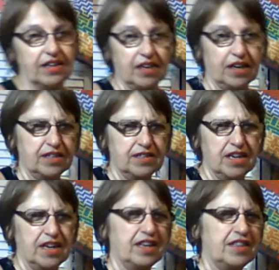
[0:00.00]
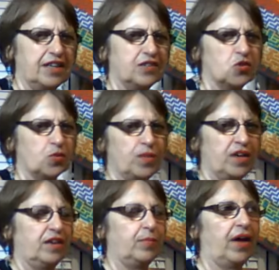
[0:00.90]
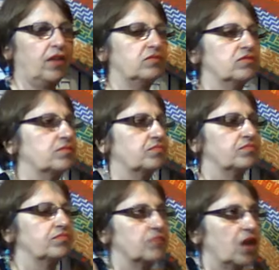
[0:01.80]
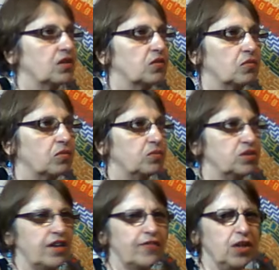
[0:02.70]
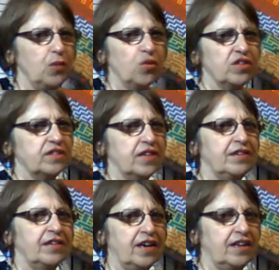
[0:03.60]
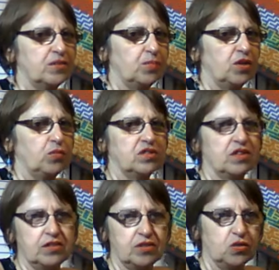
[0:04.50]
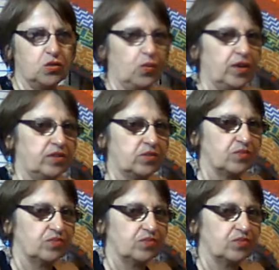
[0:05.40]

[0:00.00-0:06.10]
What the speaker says: like I said, I think it took me about, I don't know, it was definitely more than 10 days, but it was less than 2 weeks.